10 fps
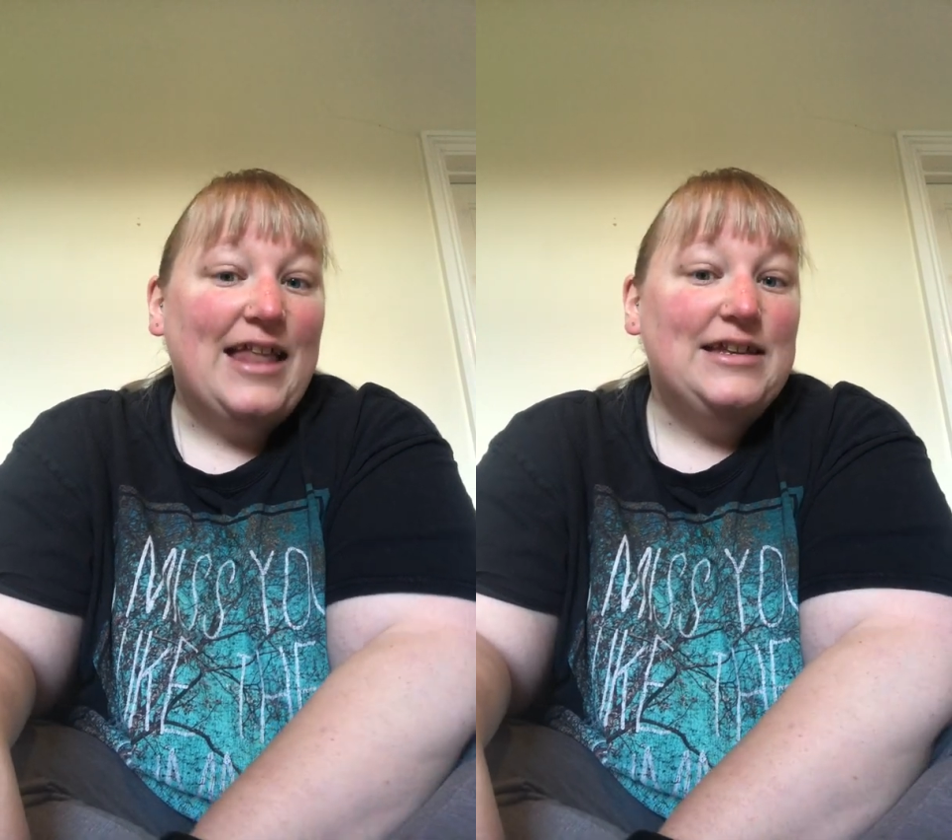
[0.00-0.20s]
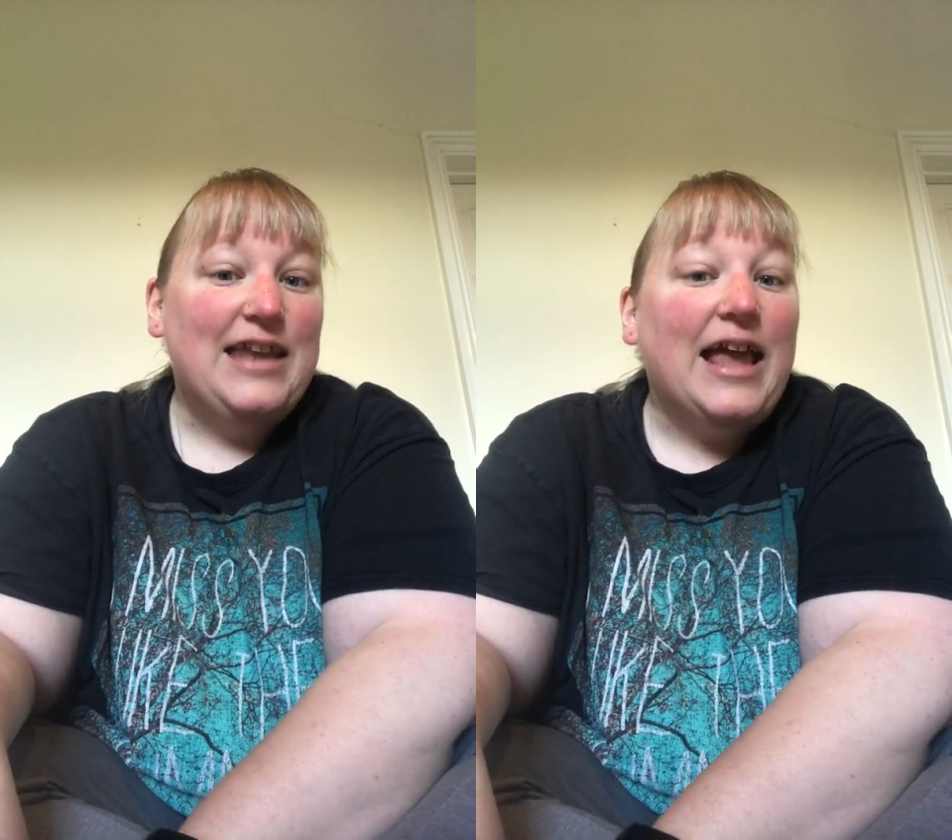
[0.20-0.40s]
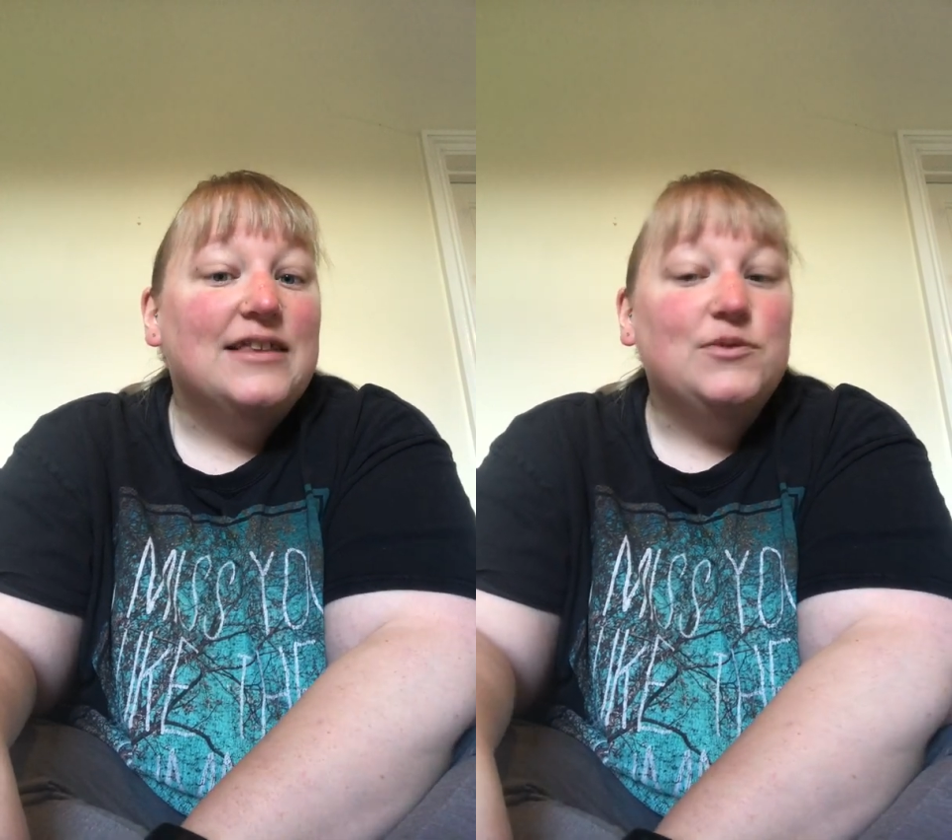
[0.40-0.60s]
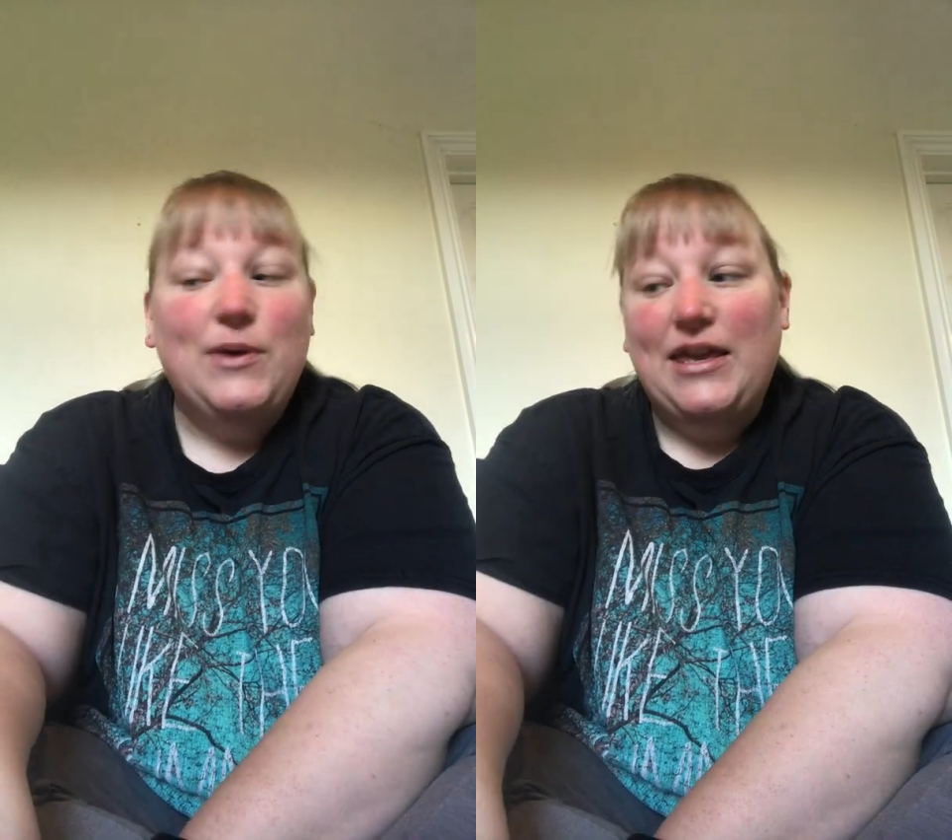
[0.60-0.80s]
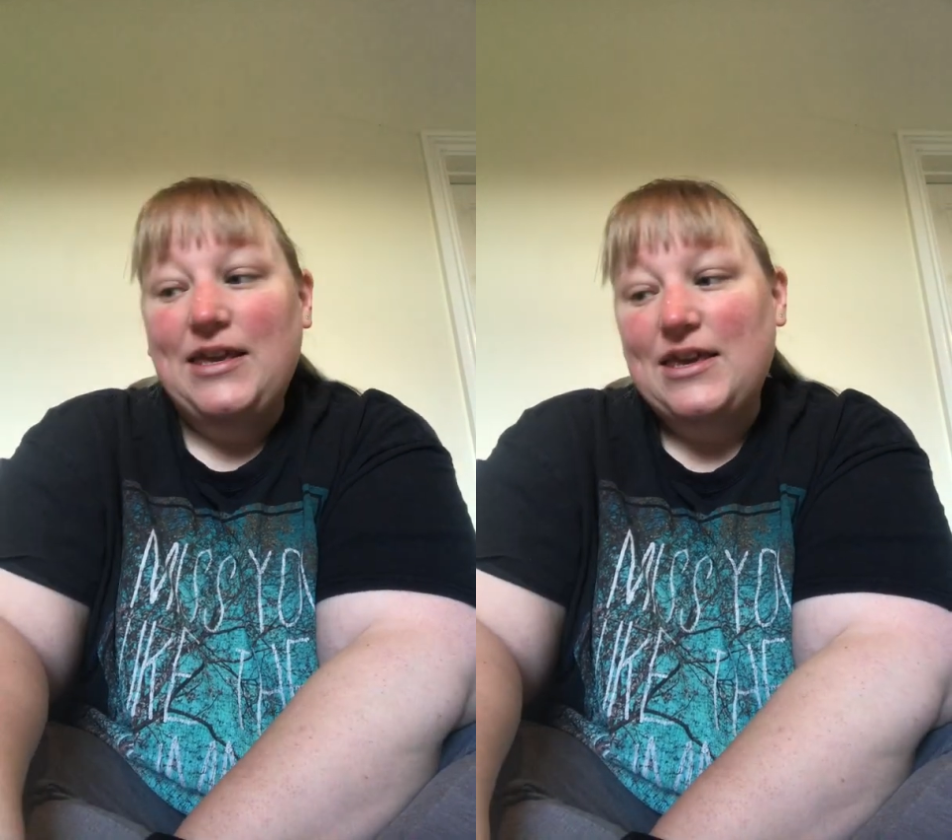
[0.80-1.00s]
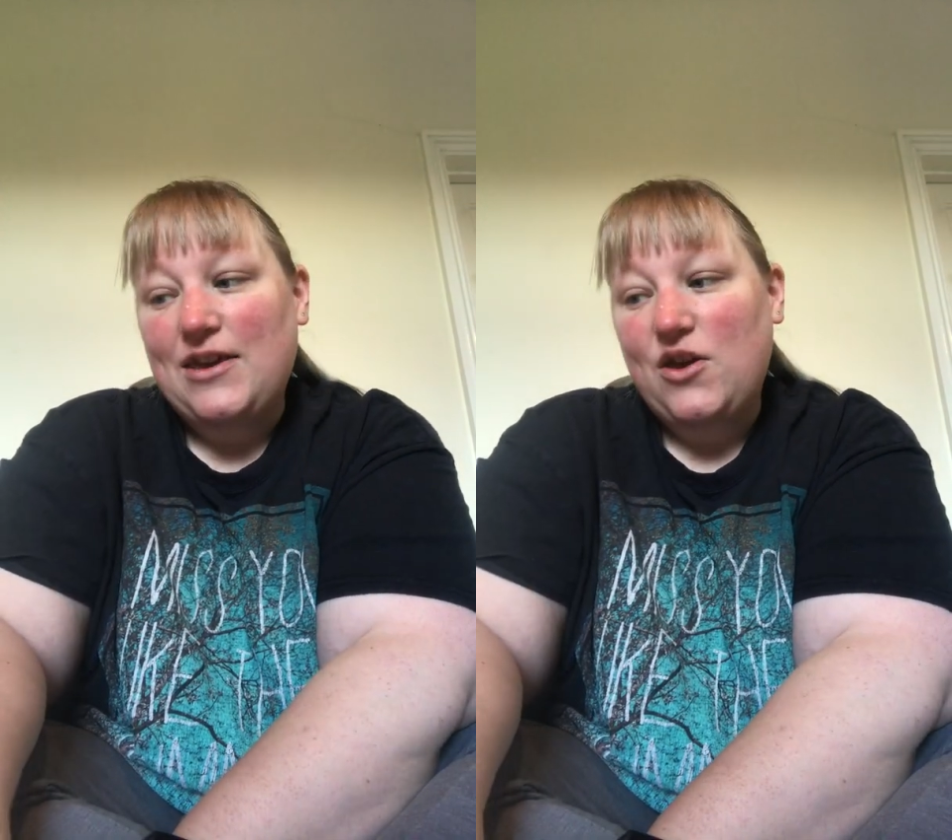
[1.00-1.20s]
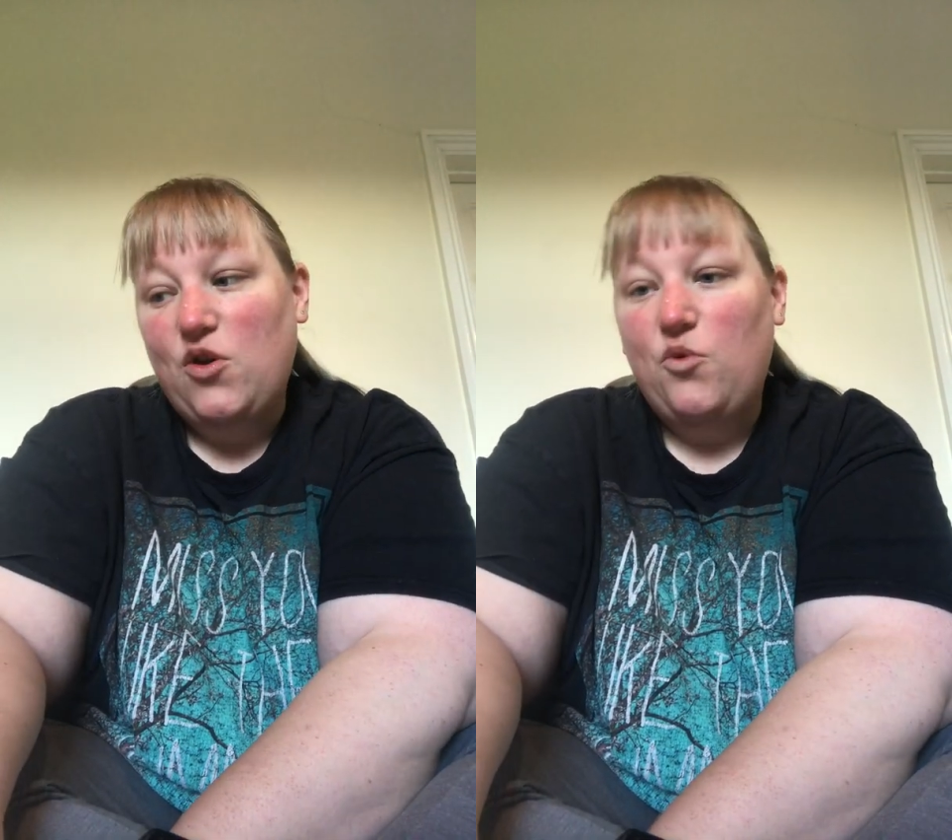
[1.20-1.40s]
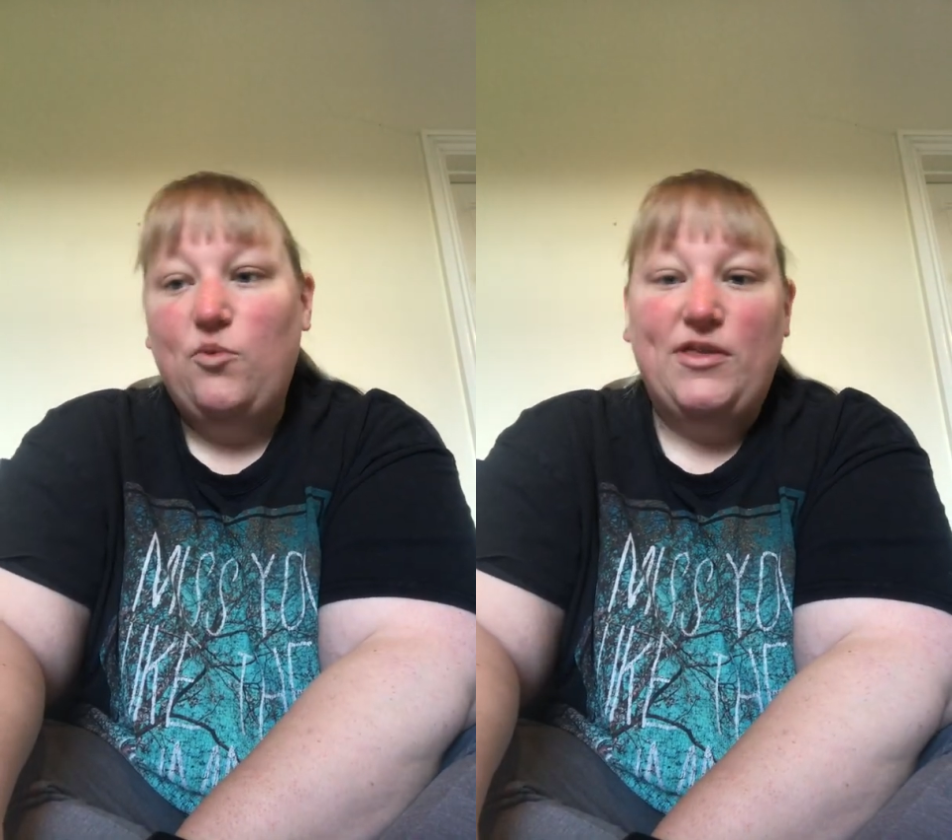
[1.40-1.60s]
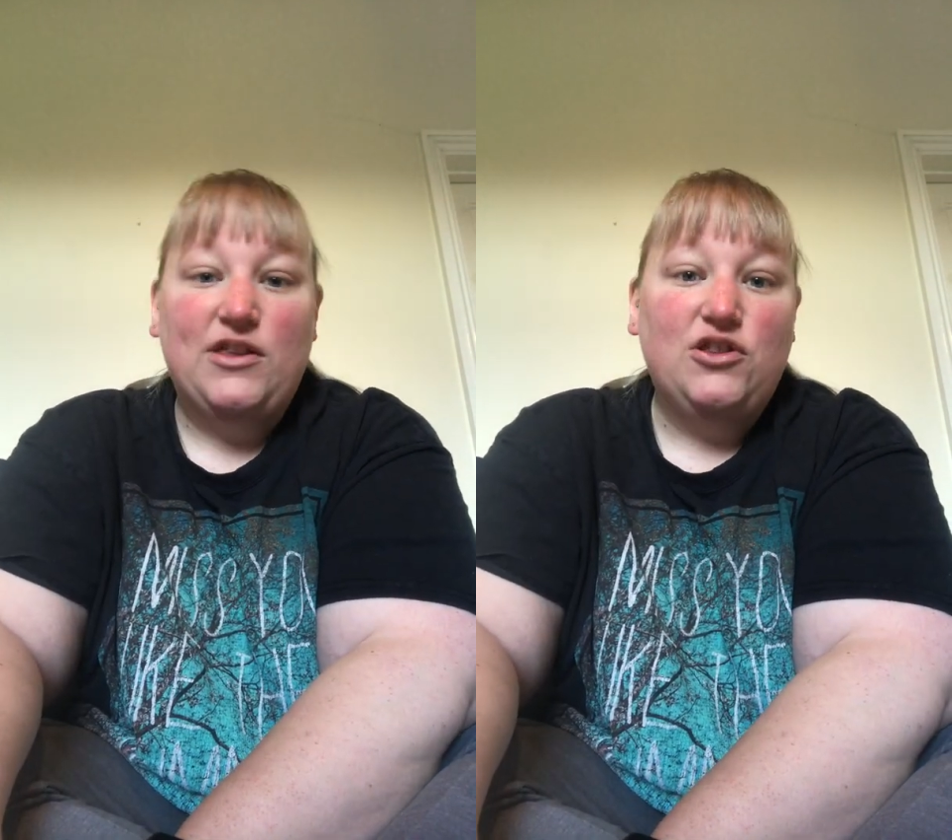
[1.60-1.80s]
next week with